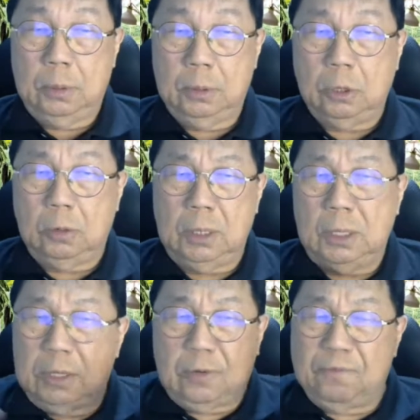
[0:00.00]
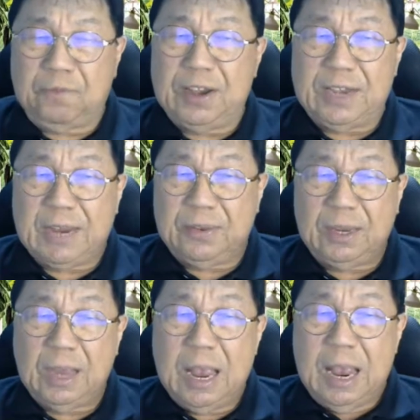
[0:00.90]
So it's a
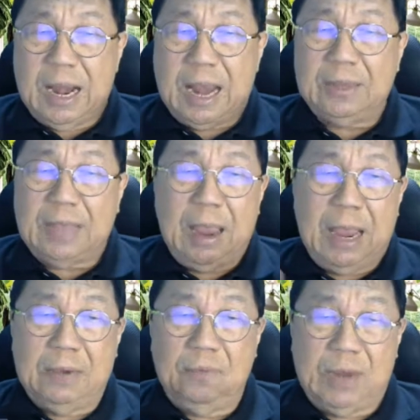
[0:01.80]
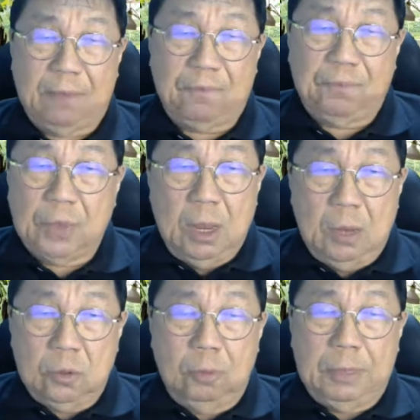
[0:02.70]
fantastic lifestyle, and we have
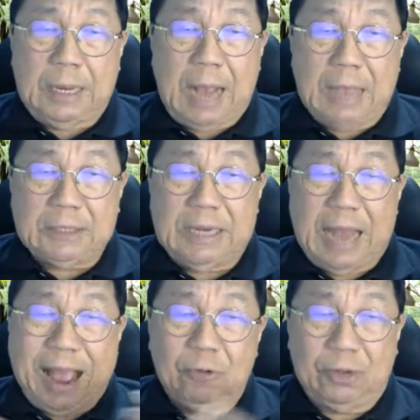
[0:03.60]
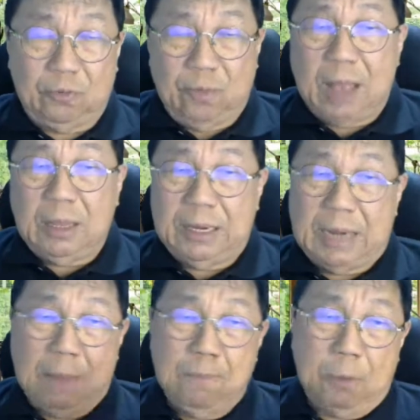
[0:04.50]
so many cars in the house as well.
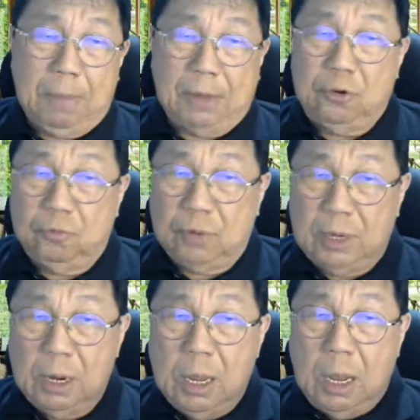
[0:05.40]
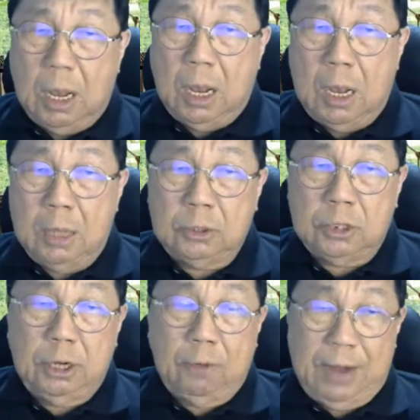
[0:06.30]
And I bought my children
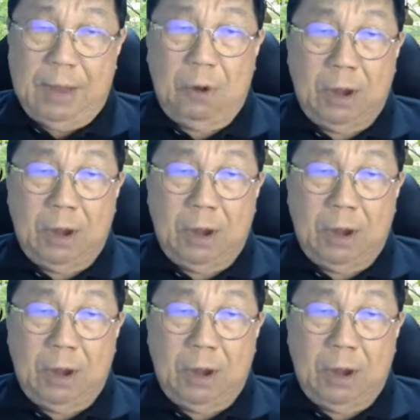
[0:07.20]
3 of them.